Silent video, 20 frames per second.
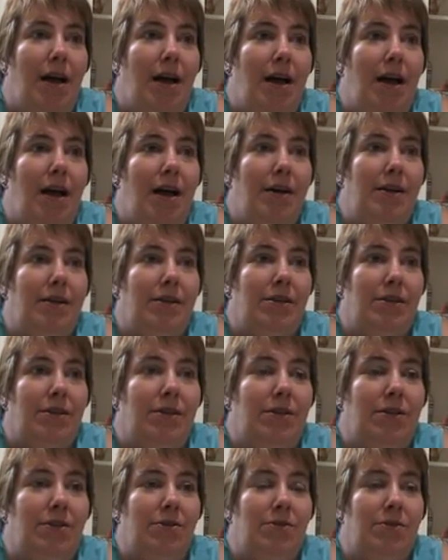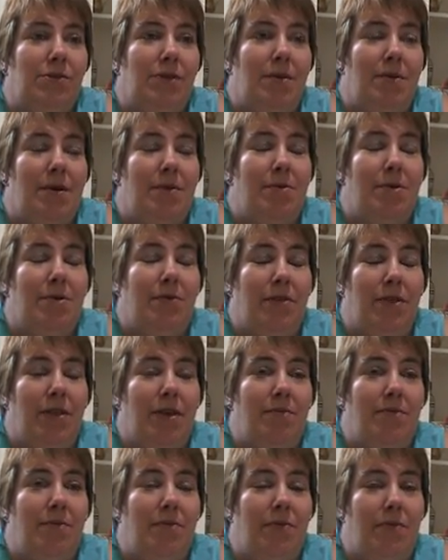I saw them, I worked for
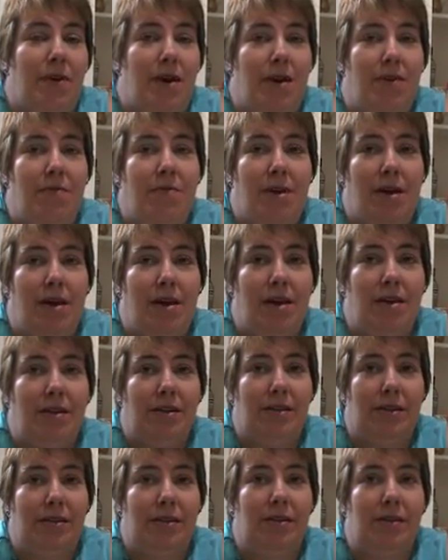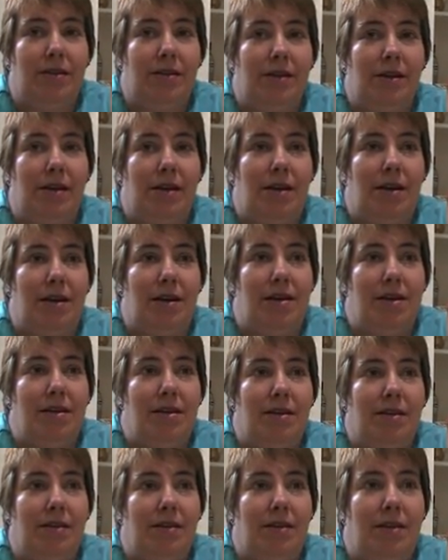them for 5 years,
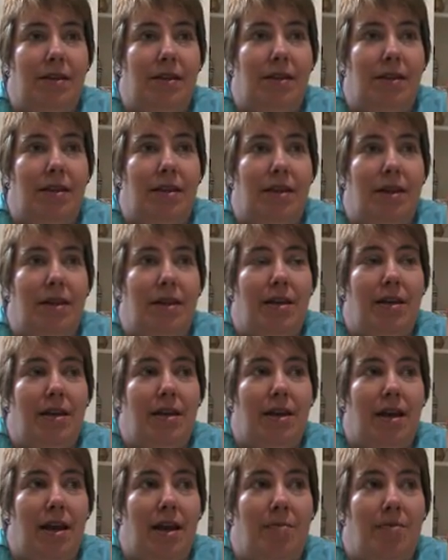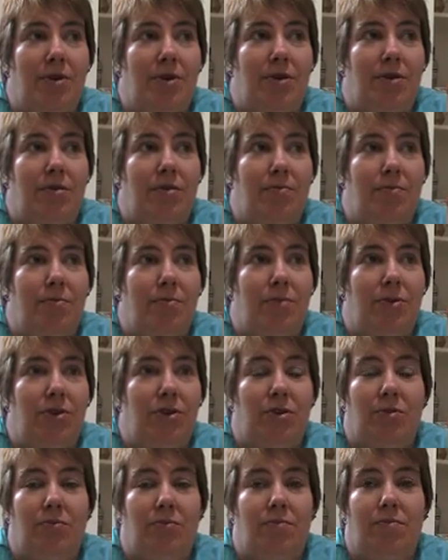and they kept
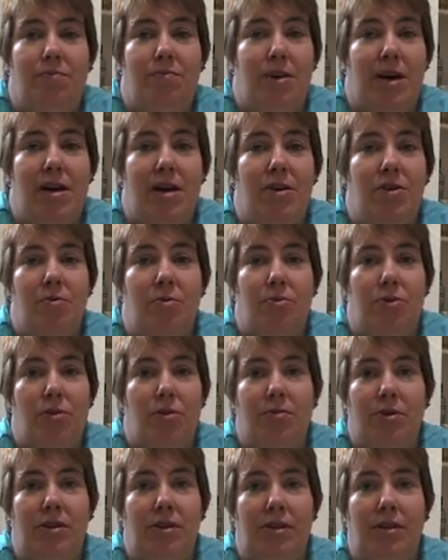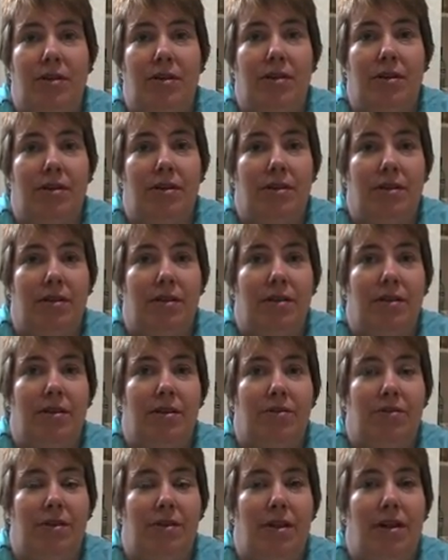just buying up property. You
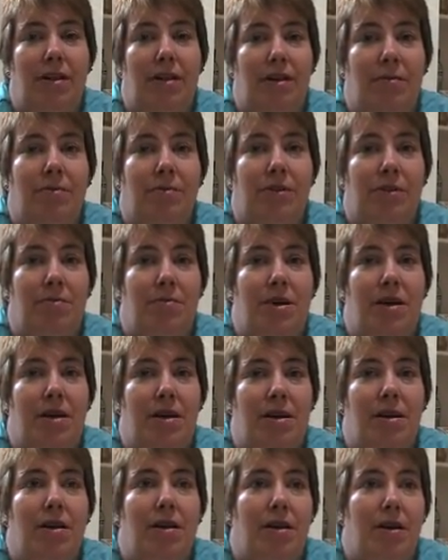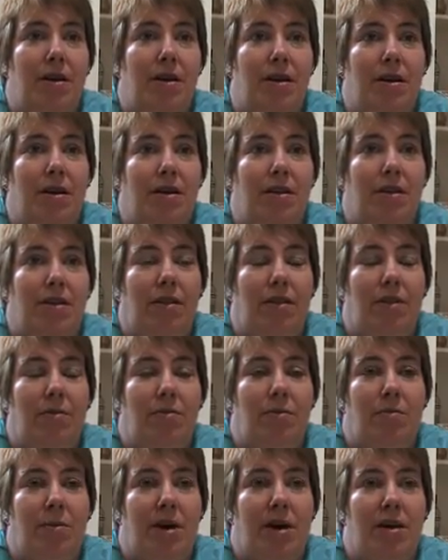know, that was the main. They
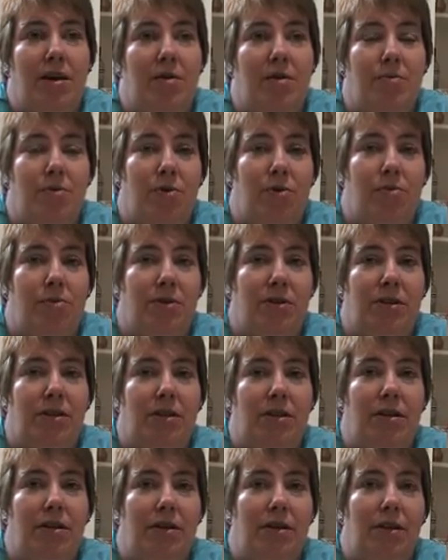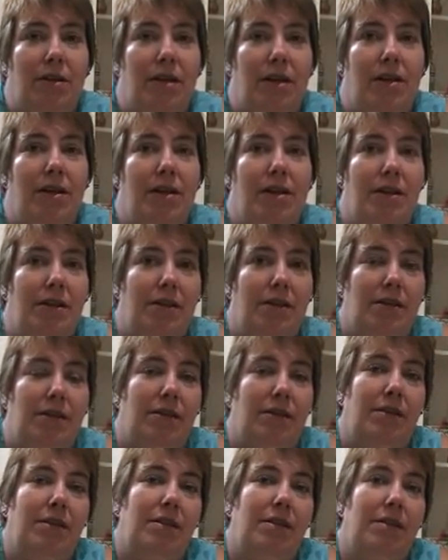would buy a property, then
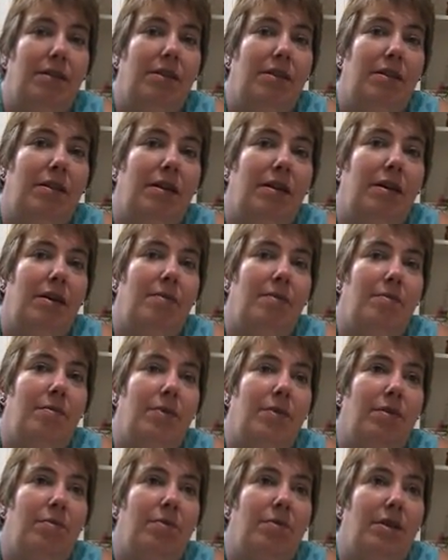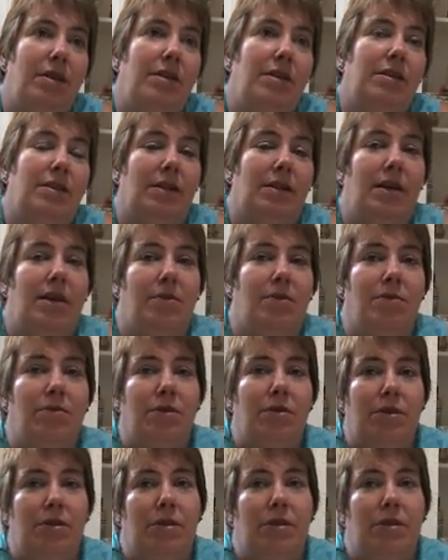they would lease it out.